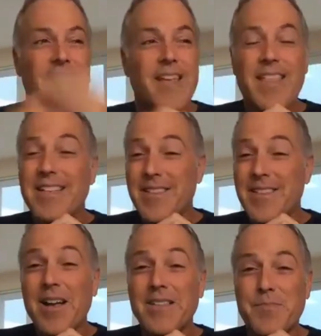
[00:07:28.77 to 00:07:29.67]
that
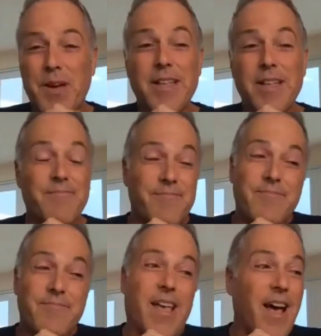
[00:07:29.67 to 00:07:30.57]
sucks, but
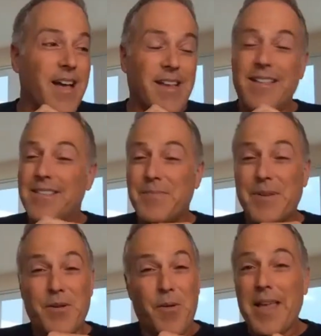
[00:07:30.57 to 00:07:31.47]
God, it's been
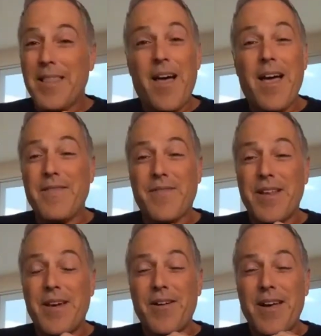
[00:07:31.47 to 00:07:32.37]
a great life,
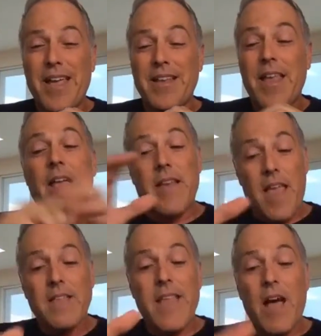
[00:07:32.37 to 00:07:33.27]

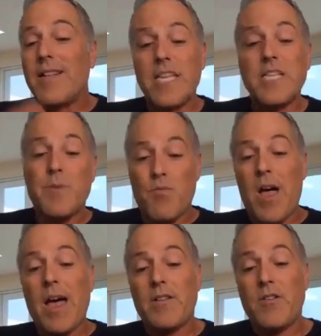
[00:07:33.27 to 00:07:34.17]
and now I teach people
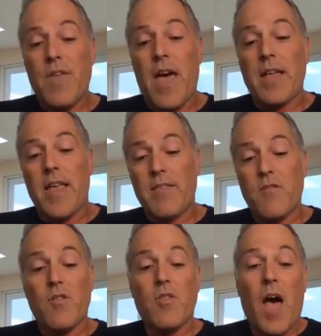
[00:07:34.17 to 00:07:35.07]
how to do that. And
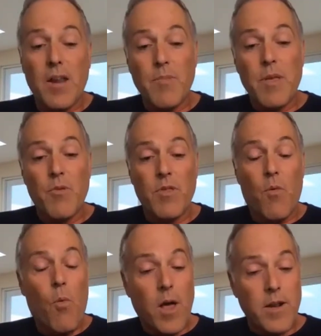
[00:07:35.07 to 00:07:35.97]
there's a lot of people
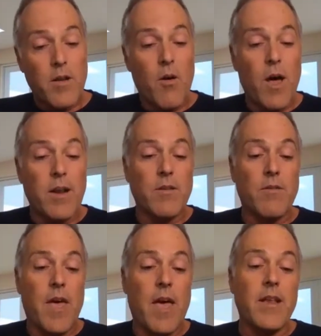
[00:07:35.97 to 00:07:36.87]
that want to know how to
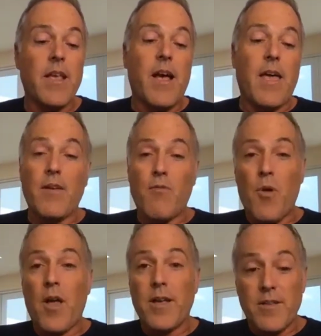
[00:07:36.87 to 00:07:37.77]
do that. I think we're
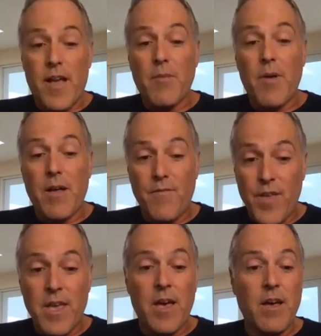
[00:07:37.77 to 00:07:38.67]
probably going to talk about
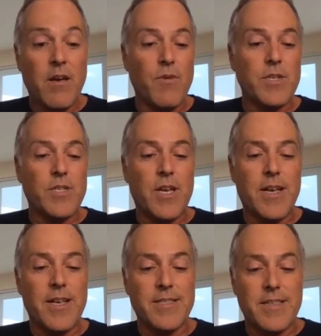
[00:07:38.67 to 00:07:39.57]
VIA, which
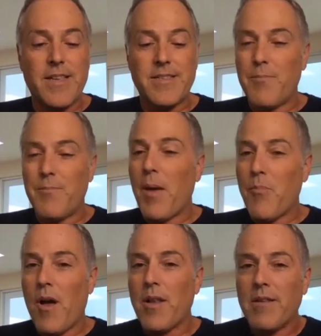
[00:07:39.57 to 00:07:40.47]
is a
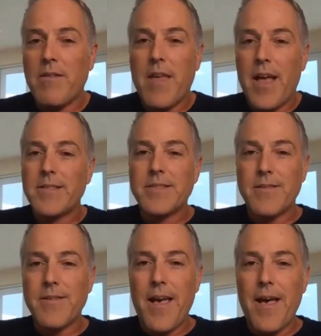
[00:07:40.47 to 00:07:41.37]
byproduct of that. So yeah.